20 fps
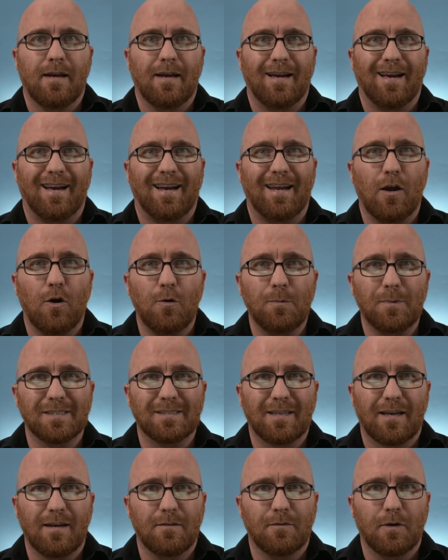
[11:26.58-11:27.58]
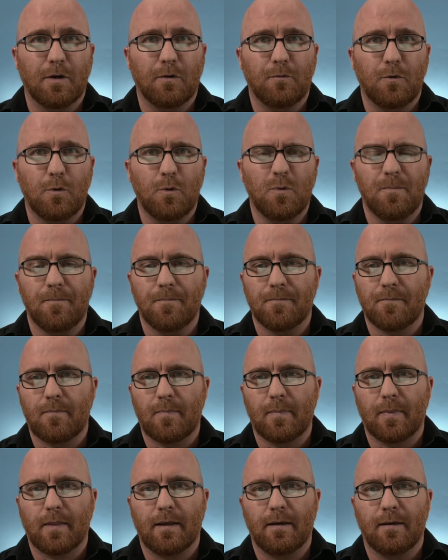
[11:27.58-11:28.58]
I hope that's kind of helpful.
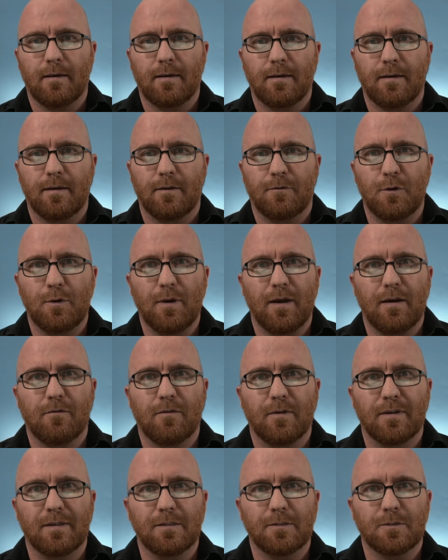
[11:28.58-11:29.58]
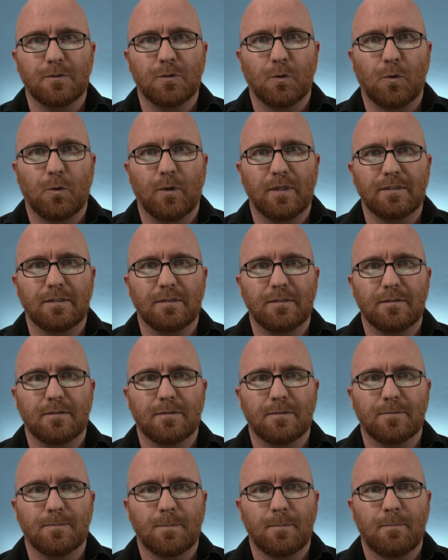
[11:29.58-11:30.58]
If you have additional
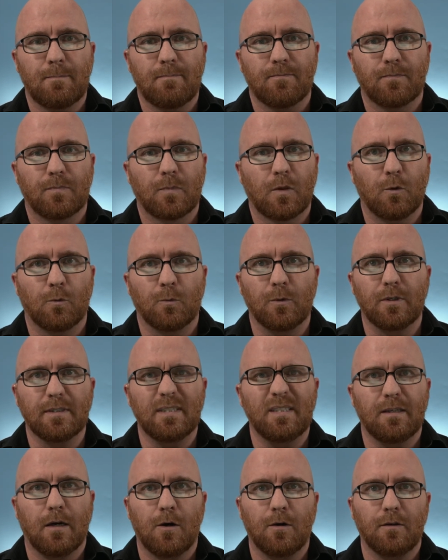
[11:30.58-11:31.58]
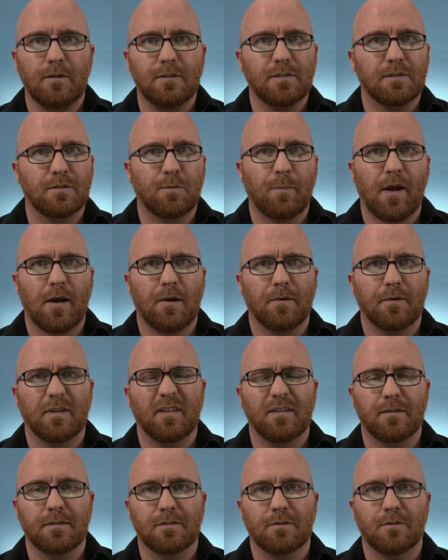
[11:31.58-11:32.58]
questions, really all this is about
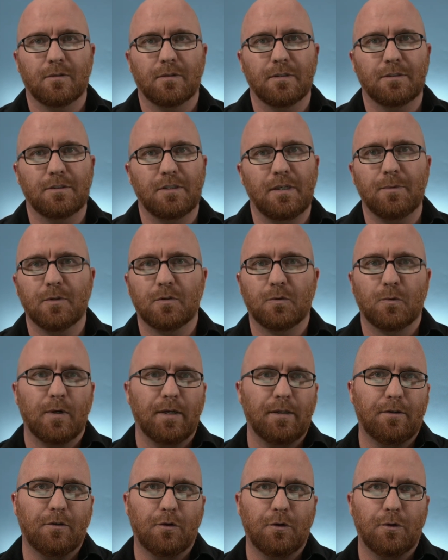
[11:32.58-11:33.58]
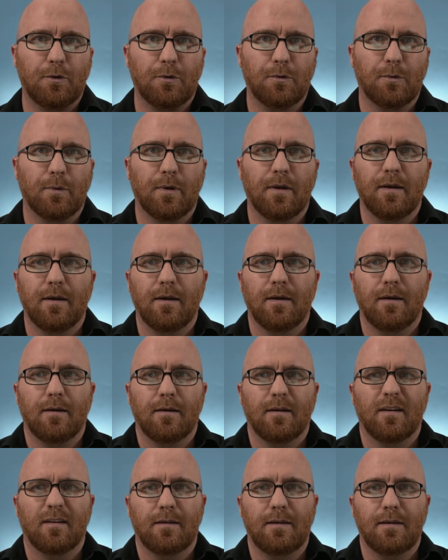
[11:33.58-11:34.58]
is the cheapest way to
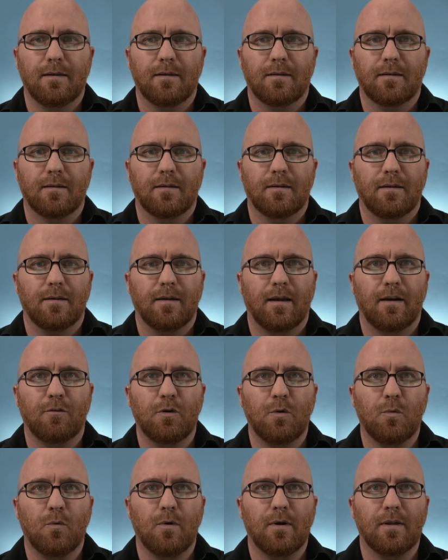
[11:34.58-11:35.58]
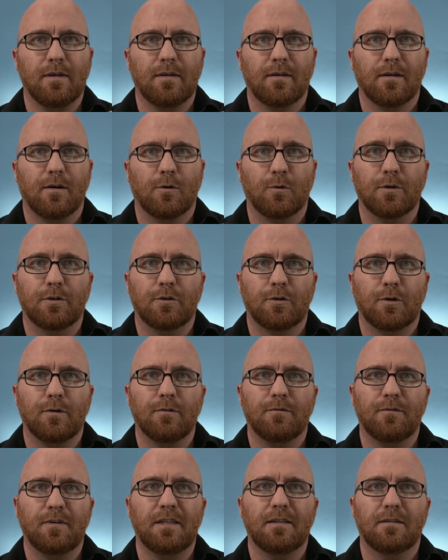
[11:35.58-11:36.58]
get everyone a return
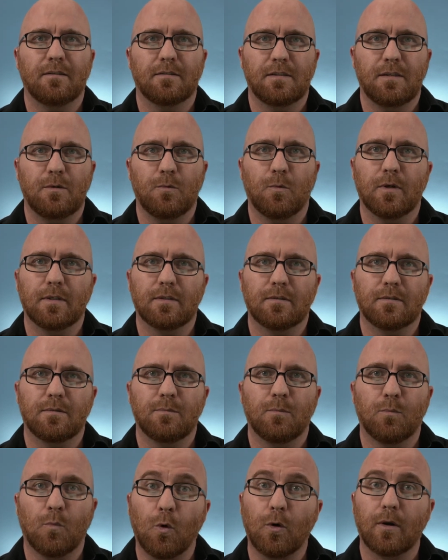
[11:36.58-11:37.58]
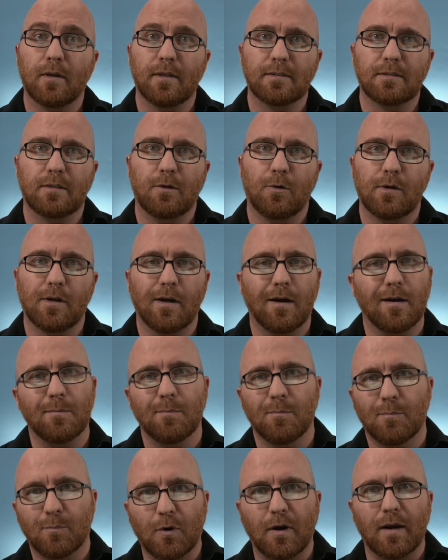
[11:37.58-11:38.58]
feed to see what's more or less going on,
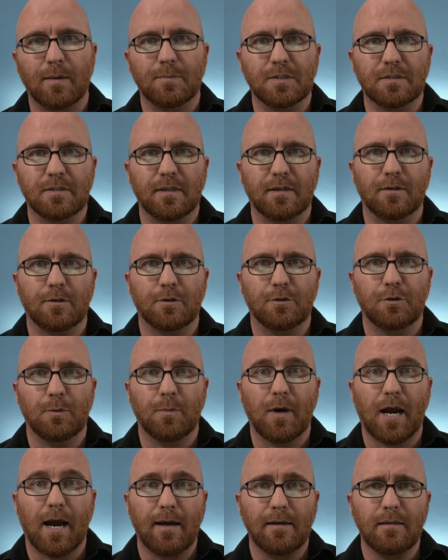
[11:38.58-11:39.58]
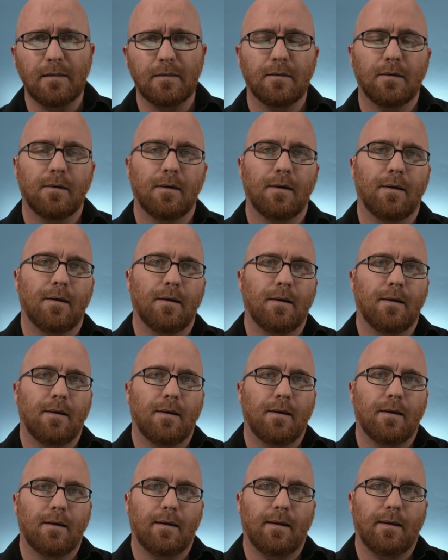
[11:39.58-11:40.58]
perhaps a second or two behind,
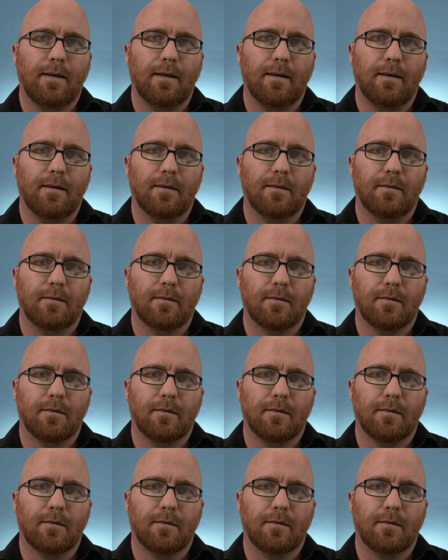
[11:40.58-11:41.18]
and